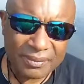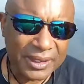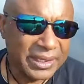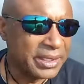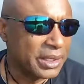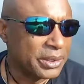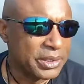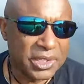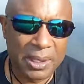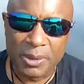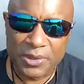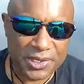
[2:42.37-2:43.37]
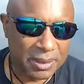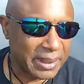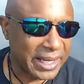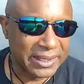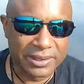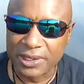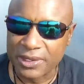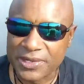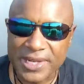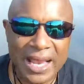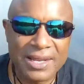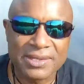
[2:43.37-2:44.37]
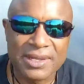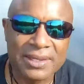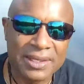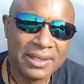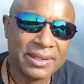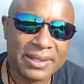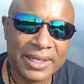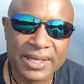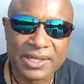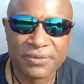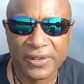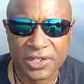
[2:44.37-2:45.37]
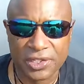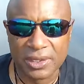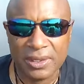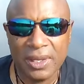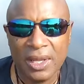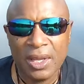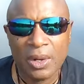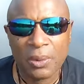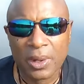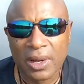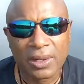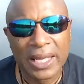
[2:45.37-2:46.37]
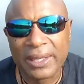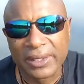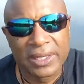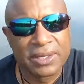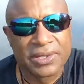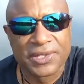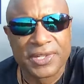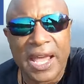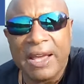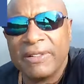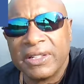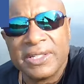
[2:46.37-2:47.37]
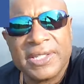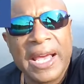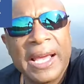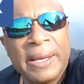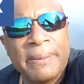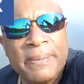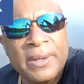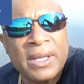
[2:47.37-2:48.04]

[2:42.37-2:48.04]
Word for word: you know, you jump on somebody, you curse. Guys, at the end of the day, it's fishing. We're all out there just to have a good time.